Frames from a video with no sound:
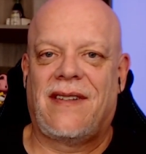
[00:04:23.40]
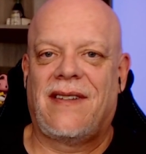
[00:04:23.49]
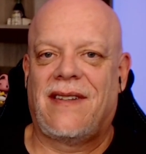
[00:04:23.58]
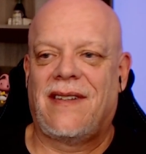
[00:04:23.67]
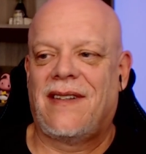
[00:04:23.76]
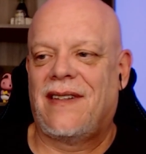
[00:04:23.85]

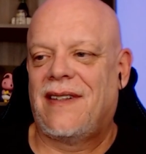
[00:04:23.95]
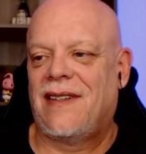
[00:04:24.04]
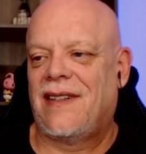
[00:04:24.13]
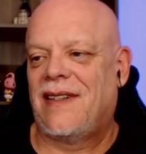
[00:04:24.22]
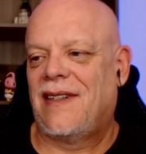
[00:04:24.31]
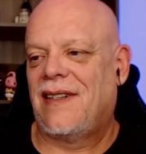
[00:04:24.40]

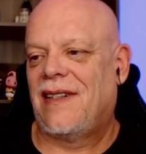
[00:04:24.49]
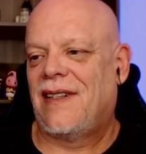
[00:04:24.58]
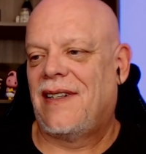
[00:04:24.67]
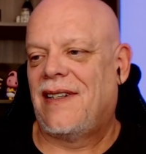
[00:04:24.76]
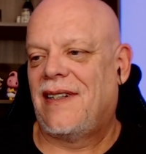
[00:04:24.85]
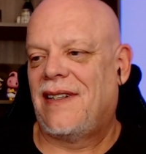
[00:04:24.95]

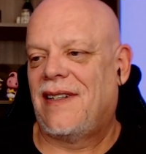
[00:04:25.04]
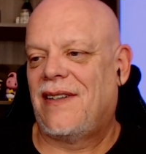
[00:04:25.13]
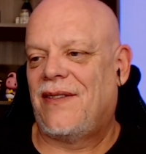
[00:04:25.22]
No one is speaking in this clip.